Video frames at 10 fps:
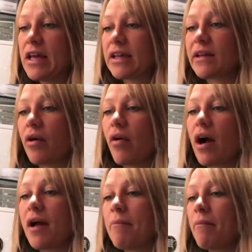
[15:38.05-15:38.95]
so
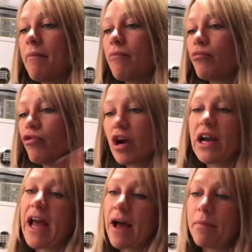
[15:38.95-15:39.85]
I am
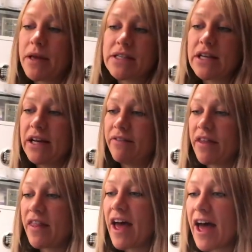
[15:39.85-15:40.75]
really happy to leave
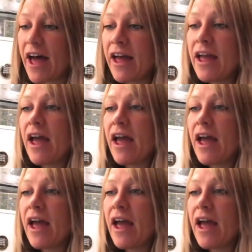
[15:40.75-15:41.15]
it there.